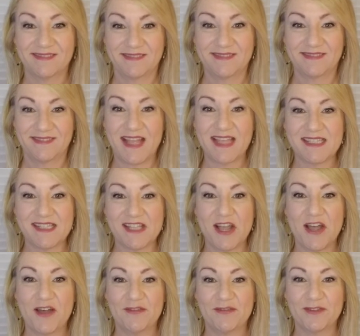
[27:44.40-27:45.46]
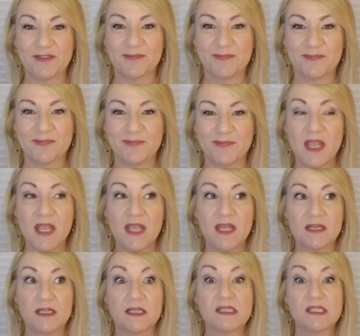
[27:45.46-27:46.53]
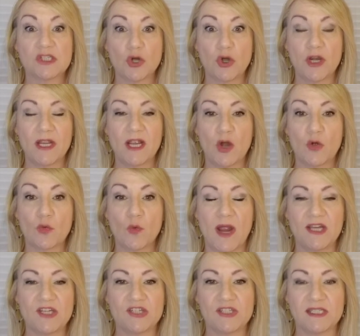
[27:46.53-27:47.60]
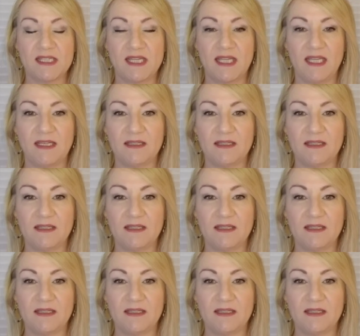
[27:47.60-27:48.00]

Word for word: That's love. Discerning a righteous need